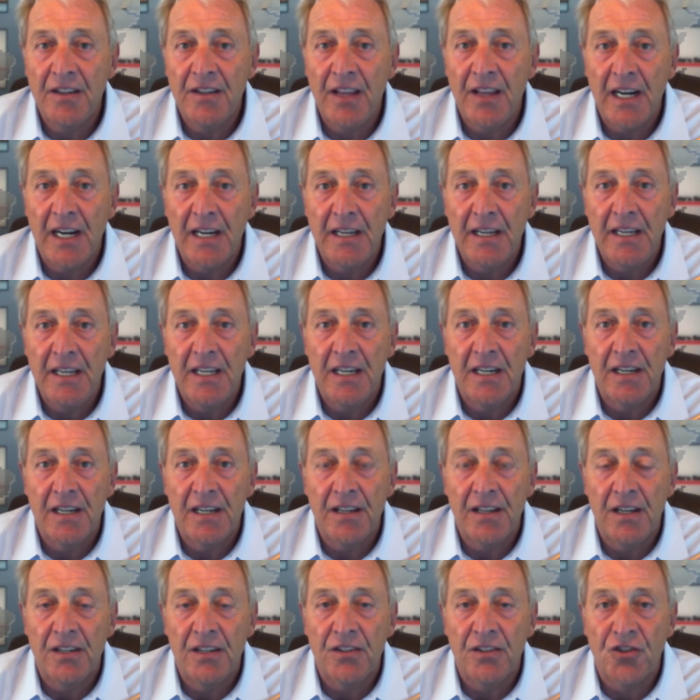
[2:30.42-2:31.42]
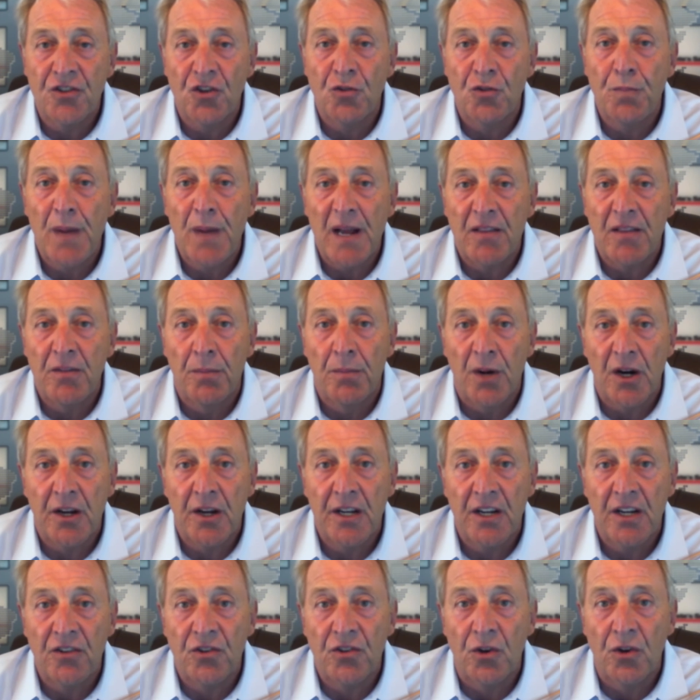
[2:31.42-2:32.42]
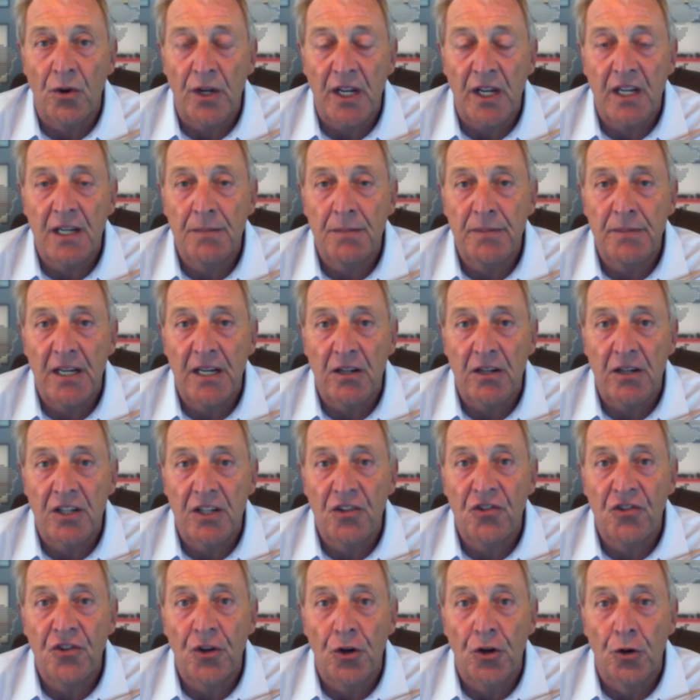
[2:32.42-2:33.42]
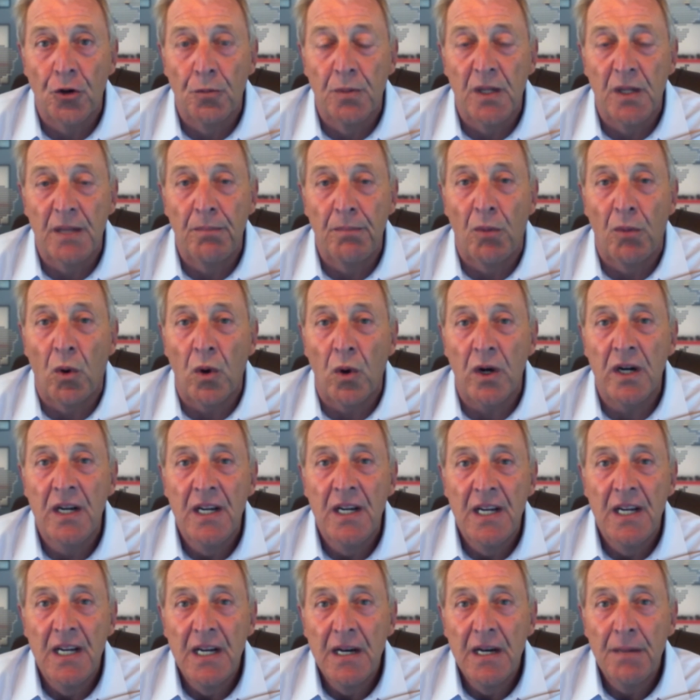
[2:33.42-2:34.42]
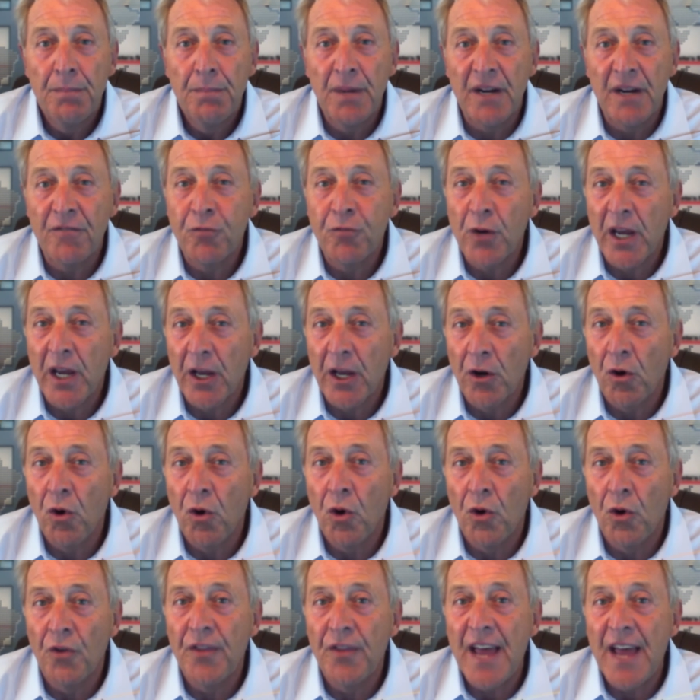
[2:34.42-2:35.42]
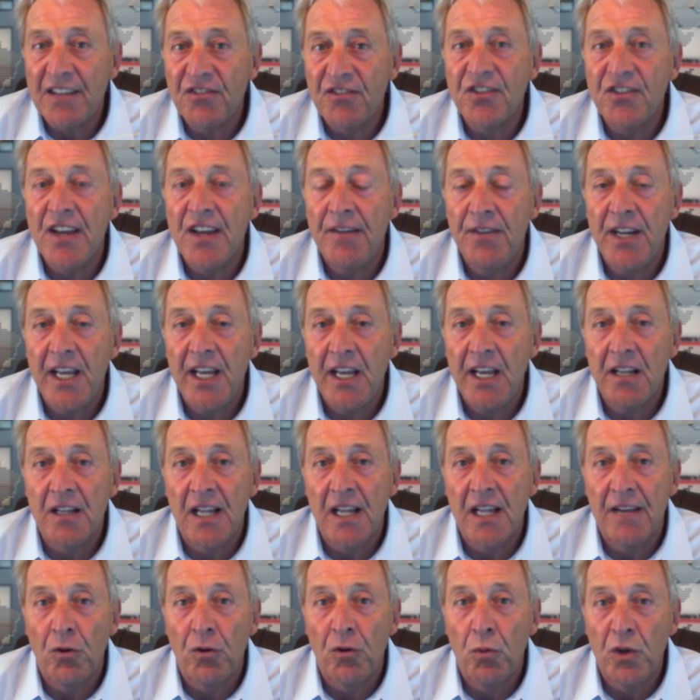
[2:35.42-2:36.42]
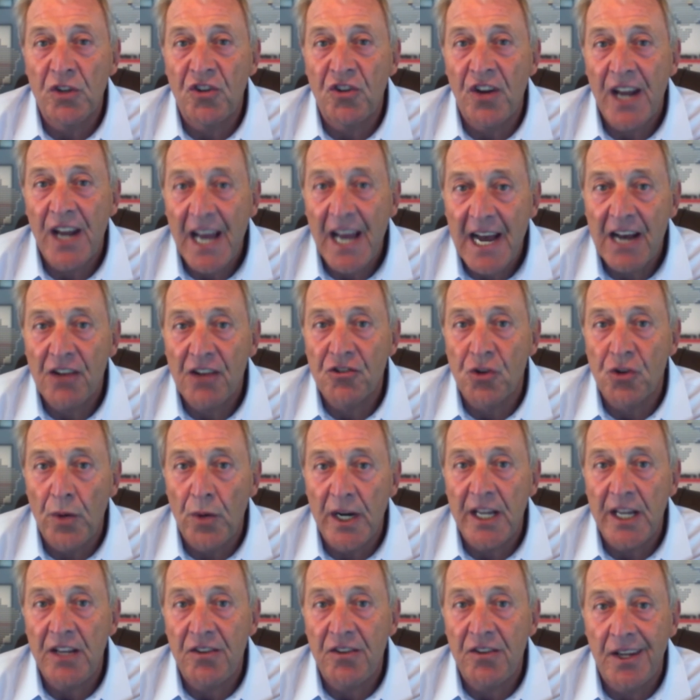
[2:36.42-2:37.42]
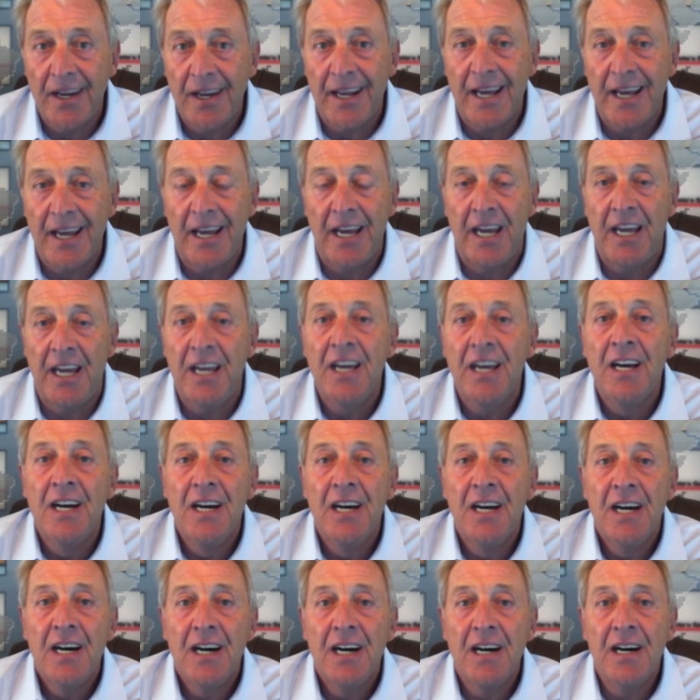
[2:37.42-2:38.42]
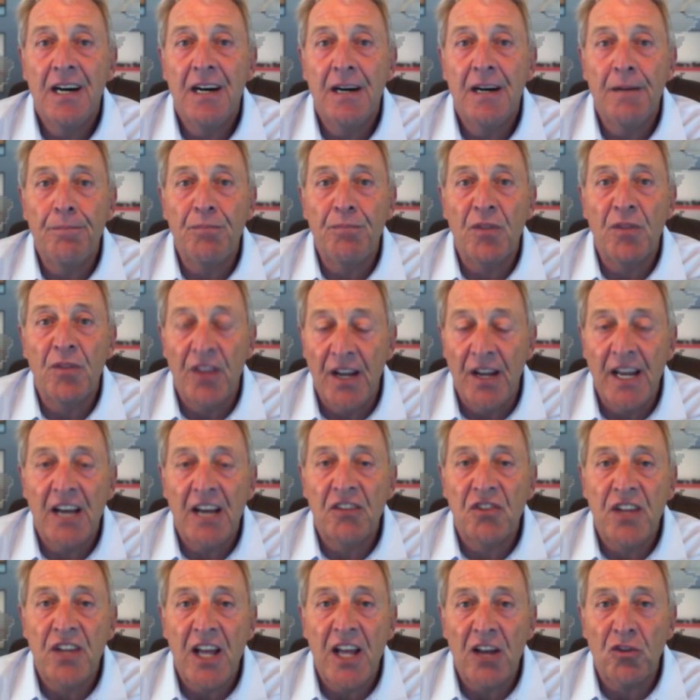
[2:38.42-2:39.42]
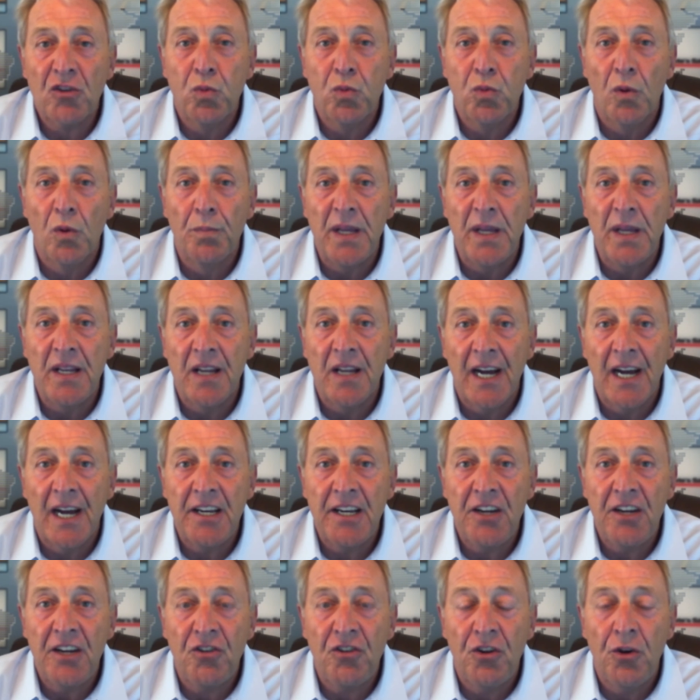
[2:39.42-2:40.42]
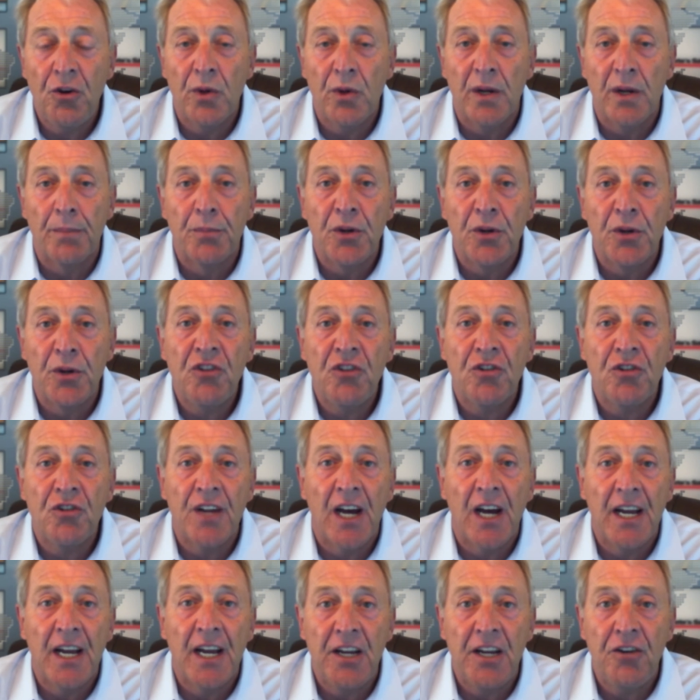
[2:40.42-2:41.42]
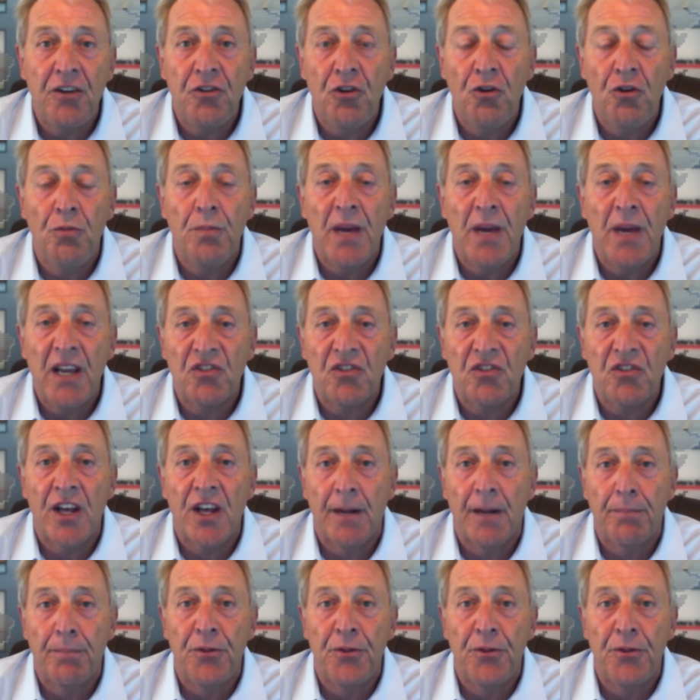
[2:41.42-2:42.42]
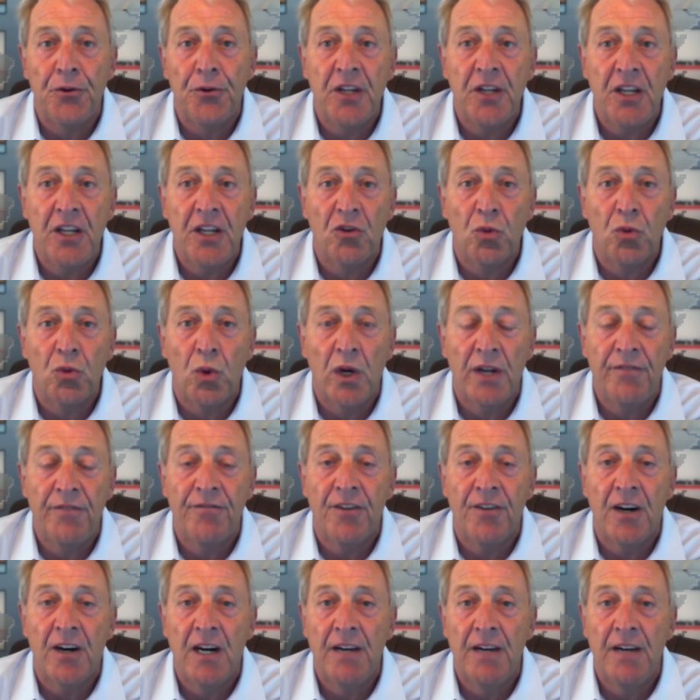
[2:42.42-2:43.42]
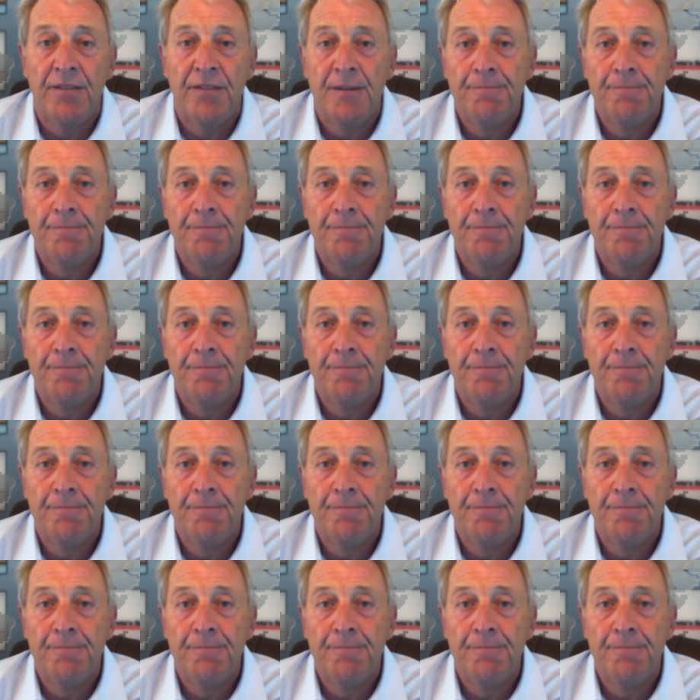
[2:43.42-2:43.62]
I suspect the market is going to come down considerably more. But if we can hold that 78 level, which it has already today, the next test will be 92, and a breach of 92 may set up 1325.